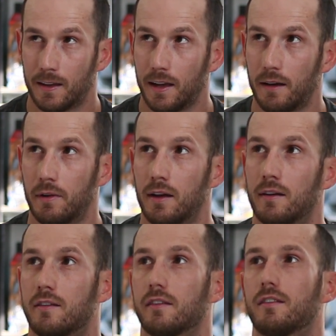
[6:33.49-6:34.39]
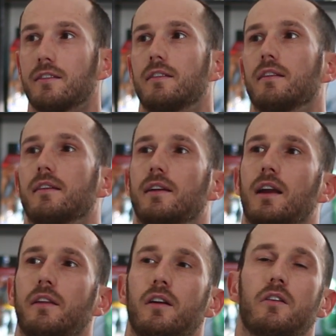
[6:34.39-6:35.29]
Yeah, man, just
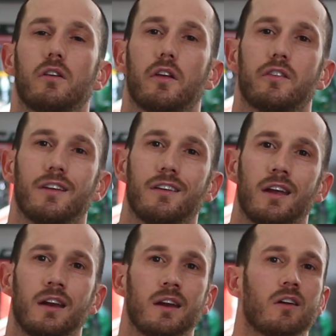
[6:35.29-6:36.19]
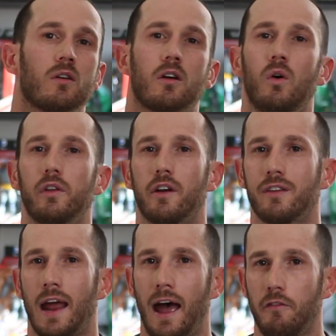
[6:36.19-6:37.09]
get out there and do this. And your goal
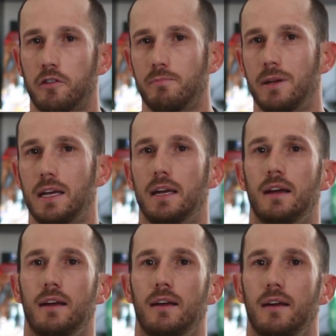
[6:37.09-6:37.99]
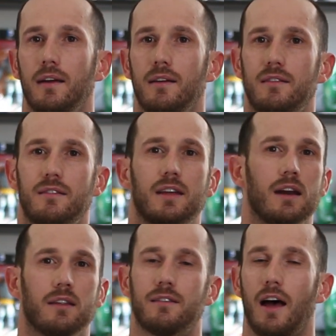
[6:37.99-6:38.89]
doesn't have to be to
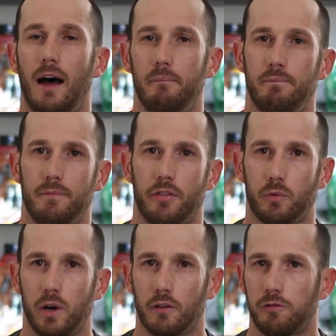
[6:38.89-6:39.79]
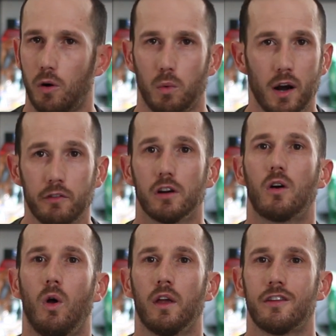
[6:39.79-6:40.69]
get in the top 3 or 4. Whatever your
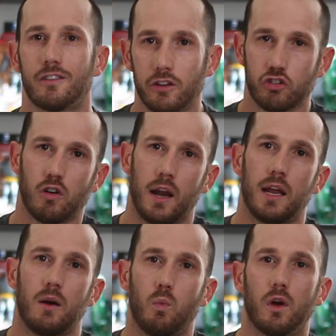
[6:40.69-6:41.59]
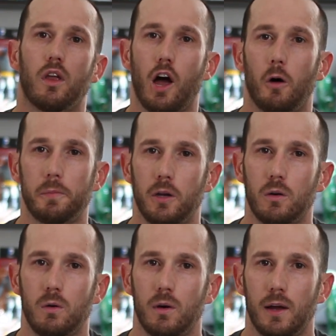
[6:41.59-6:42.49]
goal is, this training will help
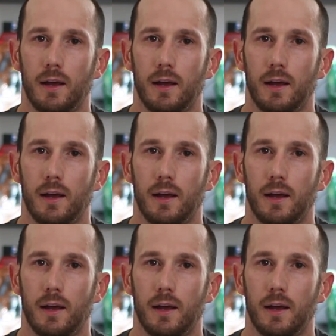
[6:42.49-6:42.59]
you.